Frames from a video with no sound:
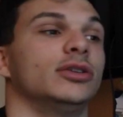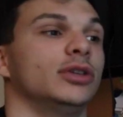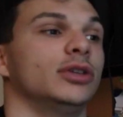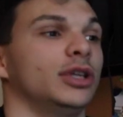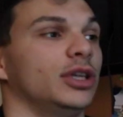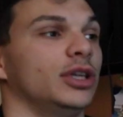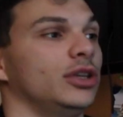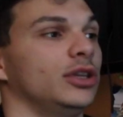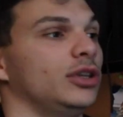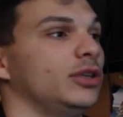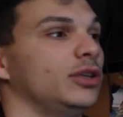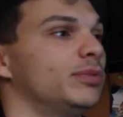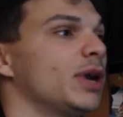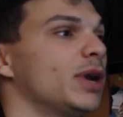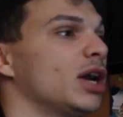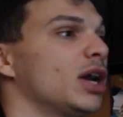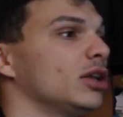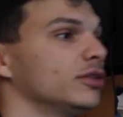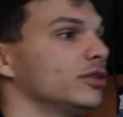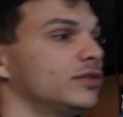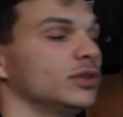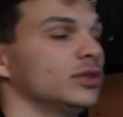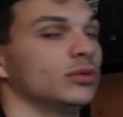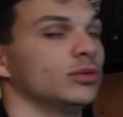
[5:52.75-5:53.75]
in the
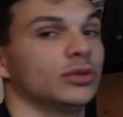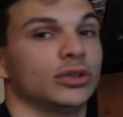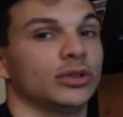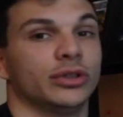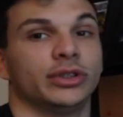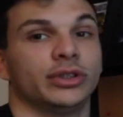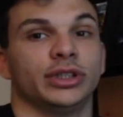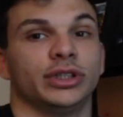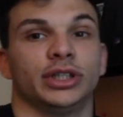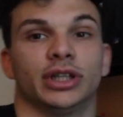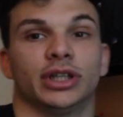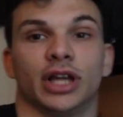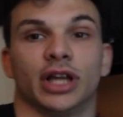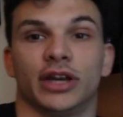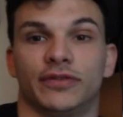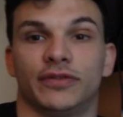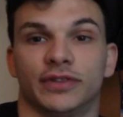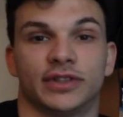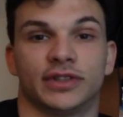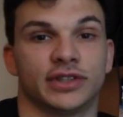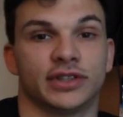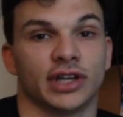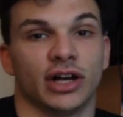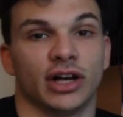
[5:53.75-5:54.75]
powerlifting world, in
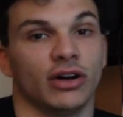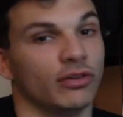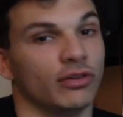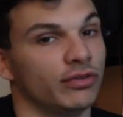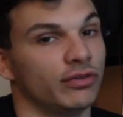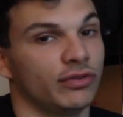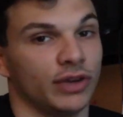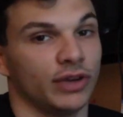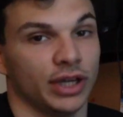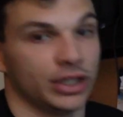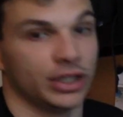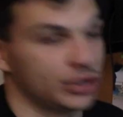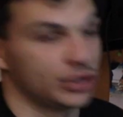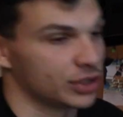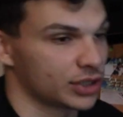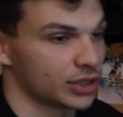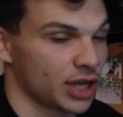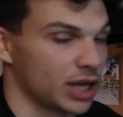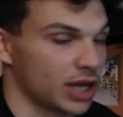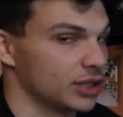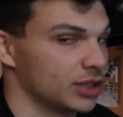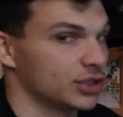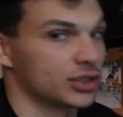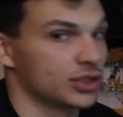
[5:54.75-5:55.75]
life itself, and just
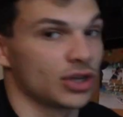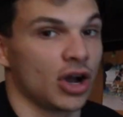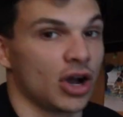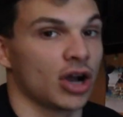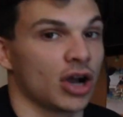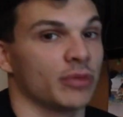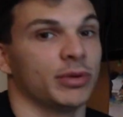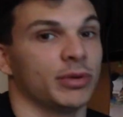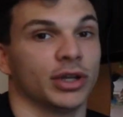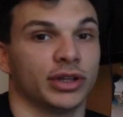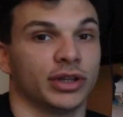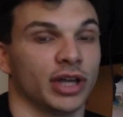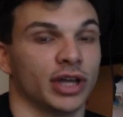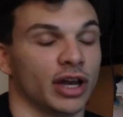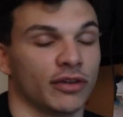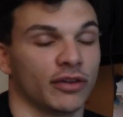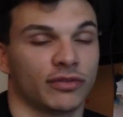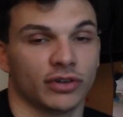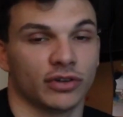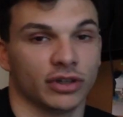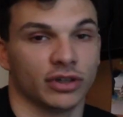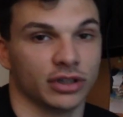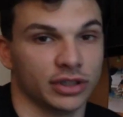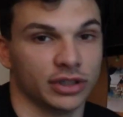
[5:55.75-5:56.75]
kind of just talk about that
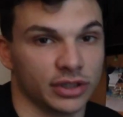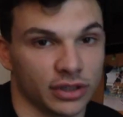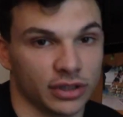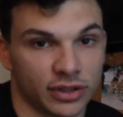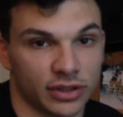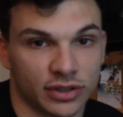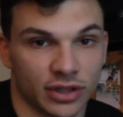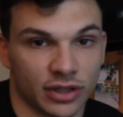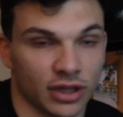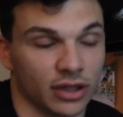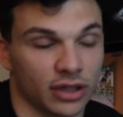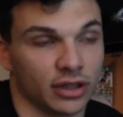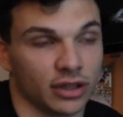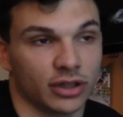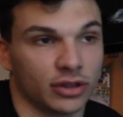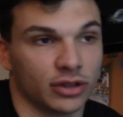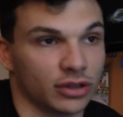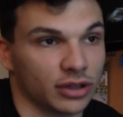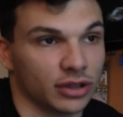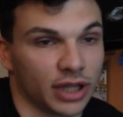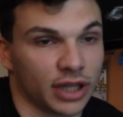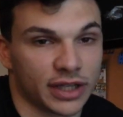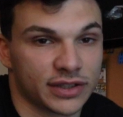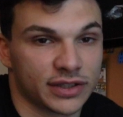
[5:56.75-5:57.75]
for at least a
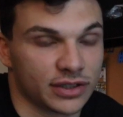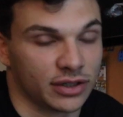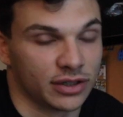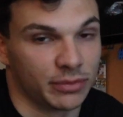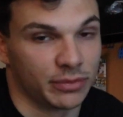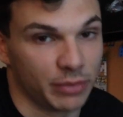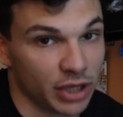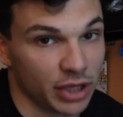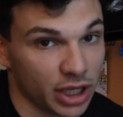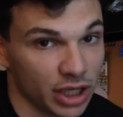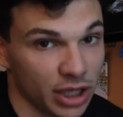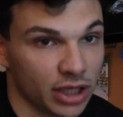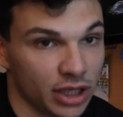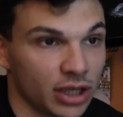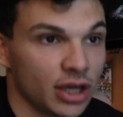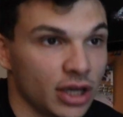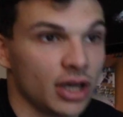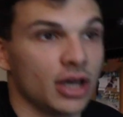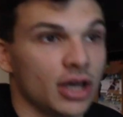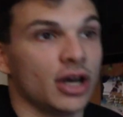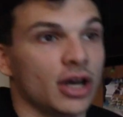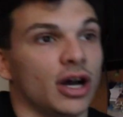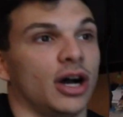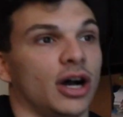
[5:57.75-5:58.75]
little less than a minute.
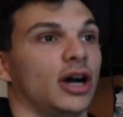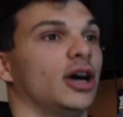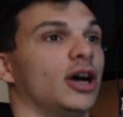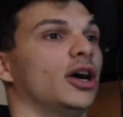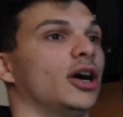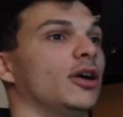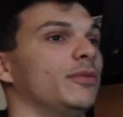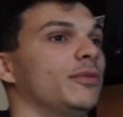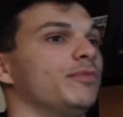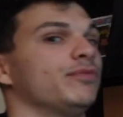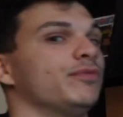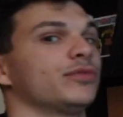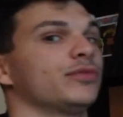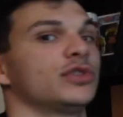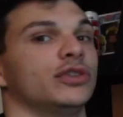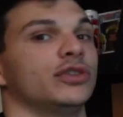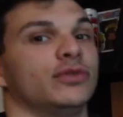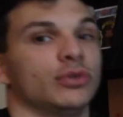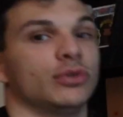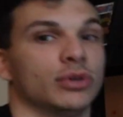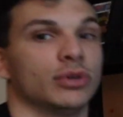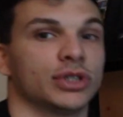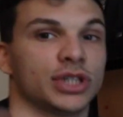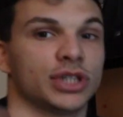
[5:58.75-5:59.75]
So
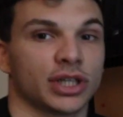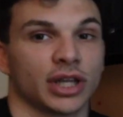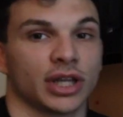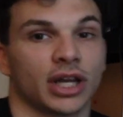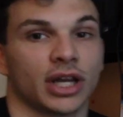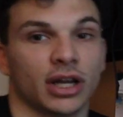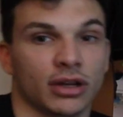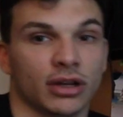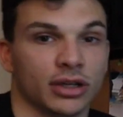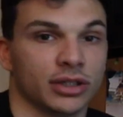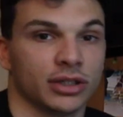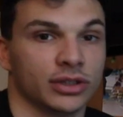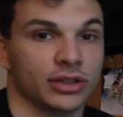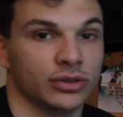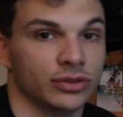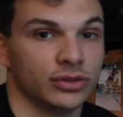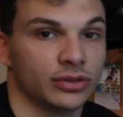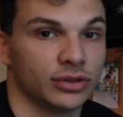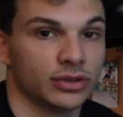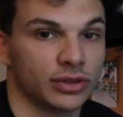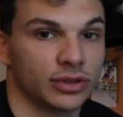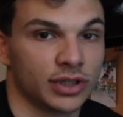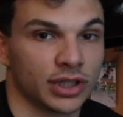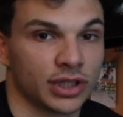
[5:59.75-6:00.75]
if you want to check that out on
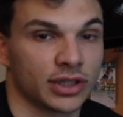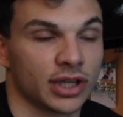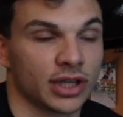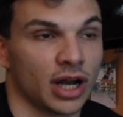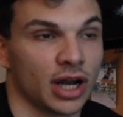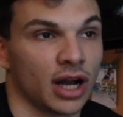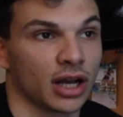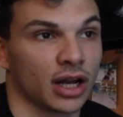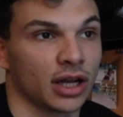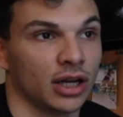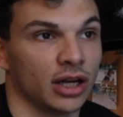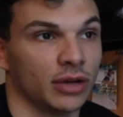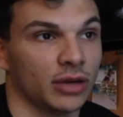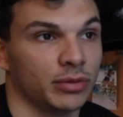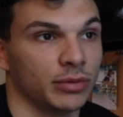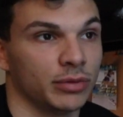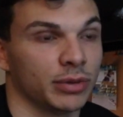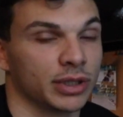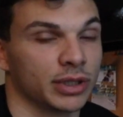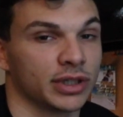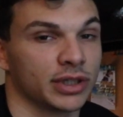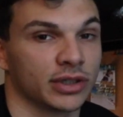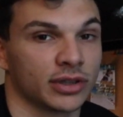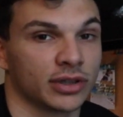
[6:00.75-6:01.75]
TikTok, I'll
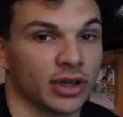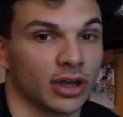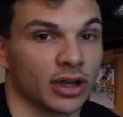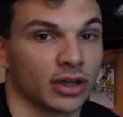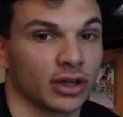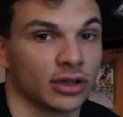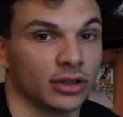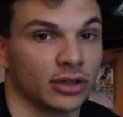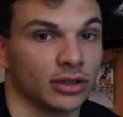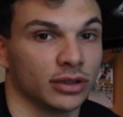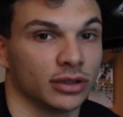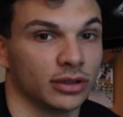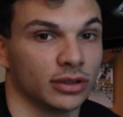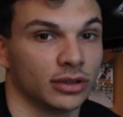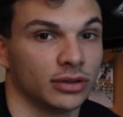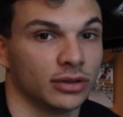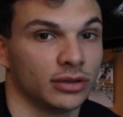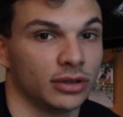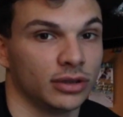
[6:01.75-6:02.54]
put my TikTok on